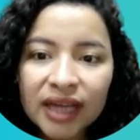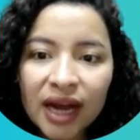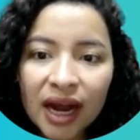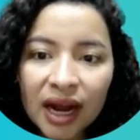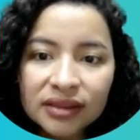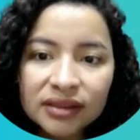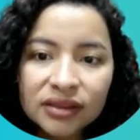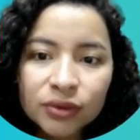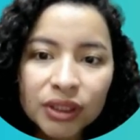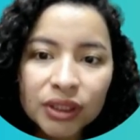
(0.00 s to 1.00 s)
hands
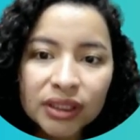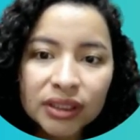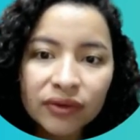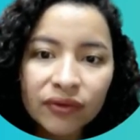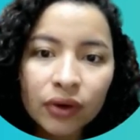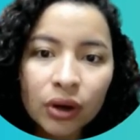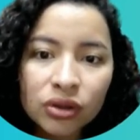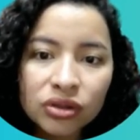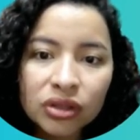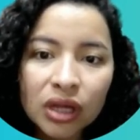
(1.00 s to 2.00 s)
with the
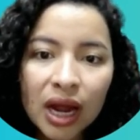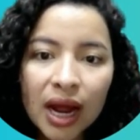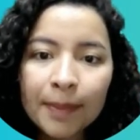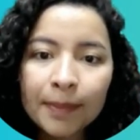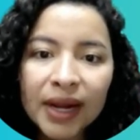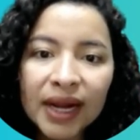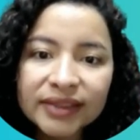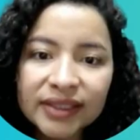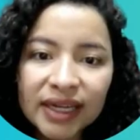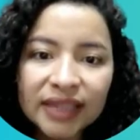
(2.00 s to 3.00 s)
force applied
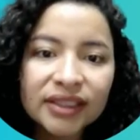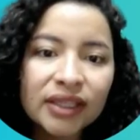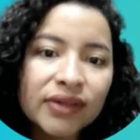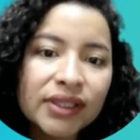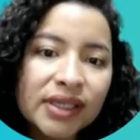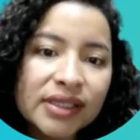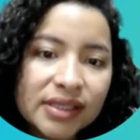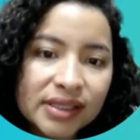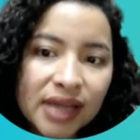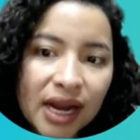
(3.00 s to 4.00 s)
in activities
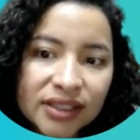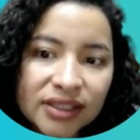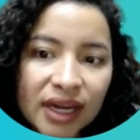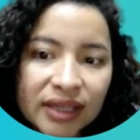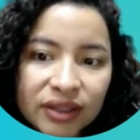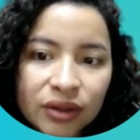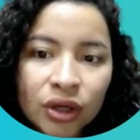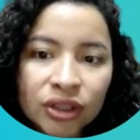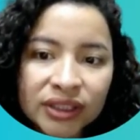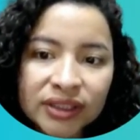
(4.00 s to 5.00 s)
such as
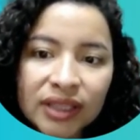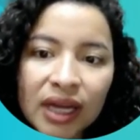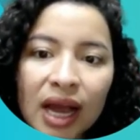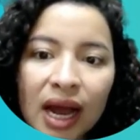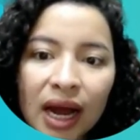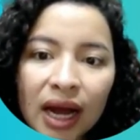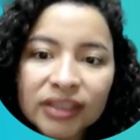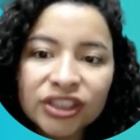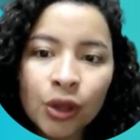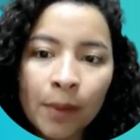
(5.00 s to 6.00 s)
running and
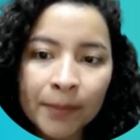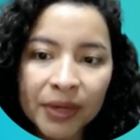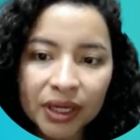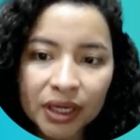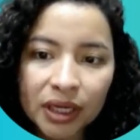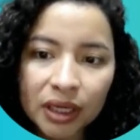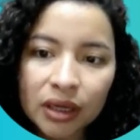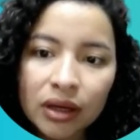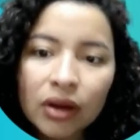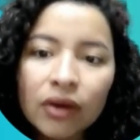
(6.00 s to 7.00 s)
jumping.
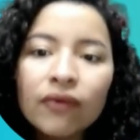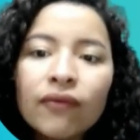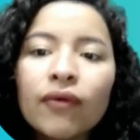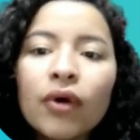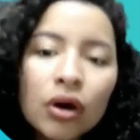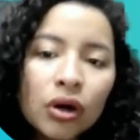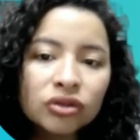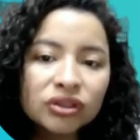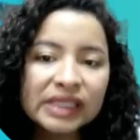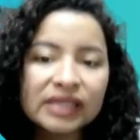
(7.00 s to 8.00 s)
For
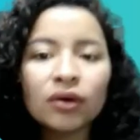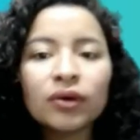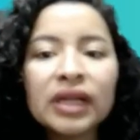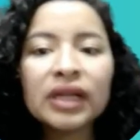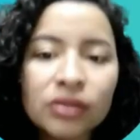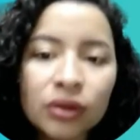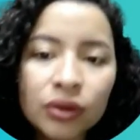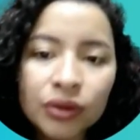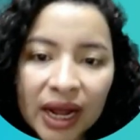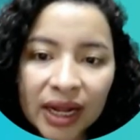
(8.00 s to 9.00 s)
this reason,
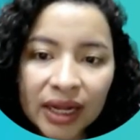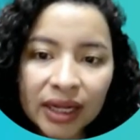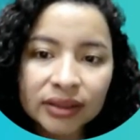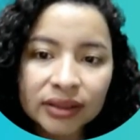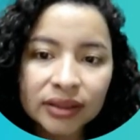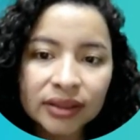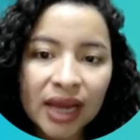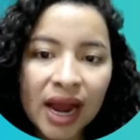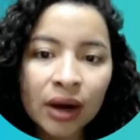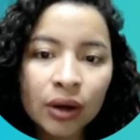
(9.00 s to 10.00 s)
and the
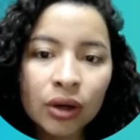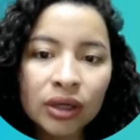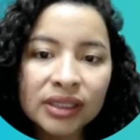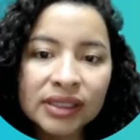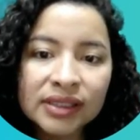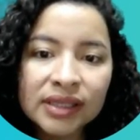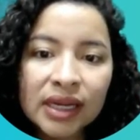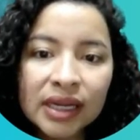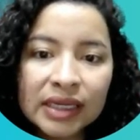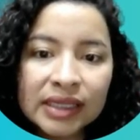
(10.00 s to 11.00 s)
ankle is
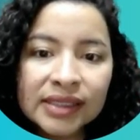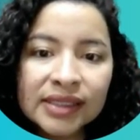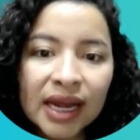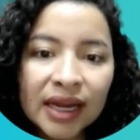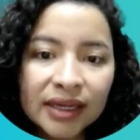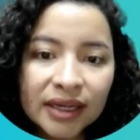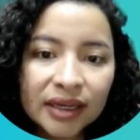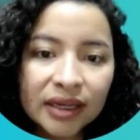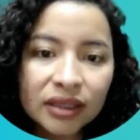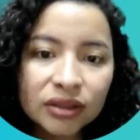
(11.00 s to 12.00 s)

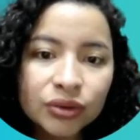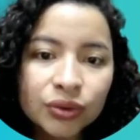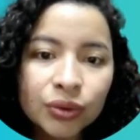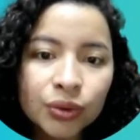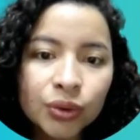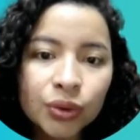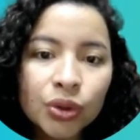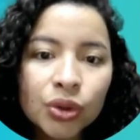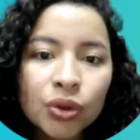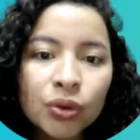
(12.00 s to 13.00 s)
subject to
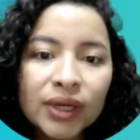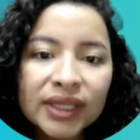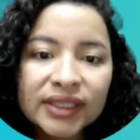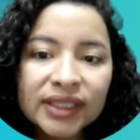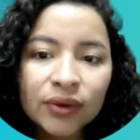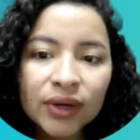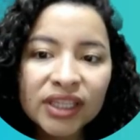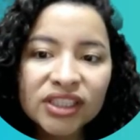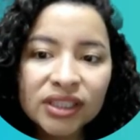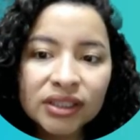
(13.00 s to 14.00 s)
wide
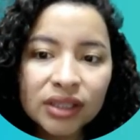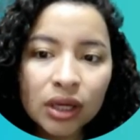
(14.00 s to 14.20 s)
ranges